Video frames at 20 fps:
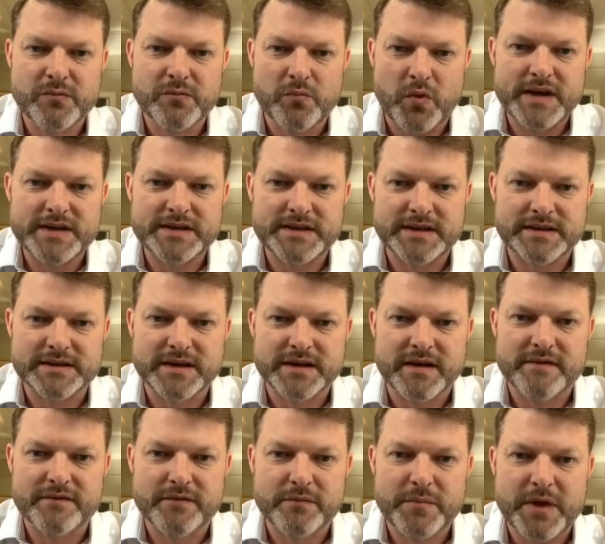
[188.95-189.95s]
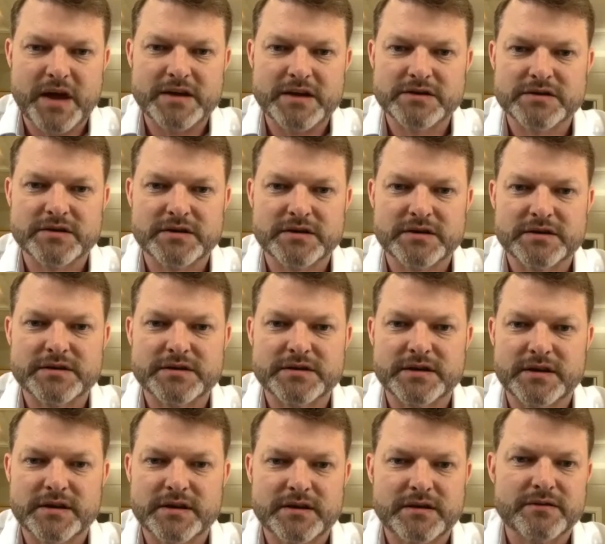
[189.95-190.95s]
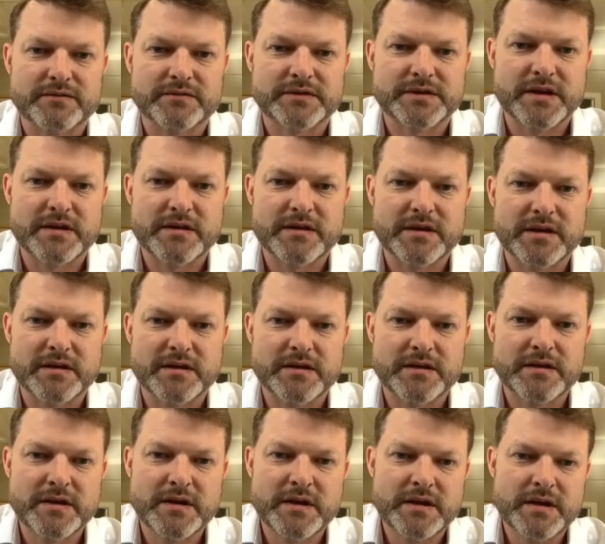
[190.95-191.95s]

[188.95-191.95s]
waiting time for patients, and also the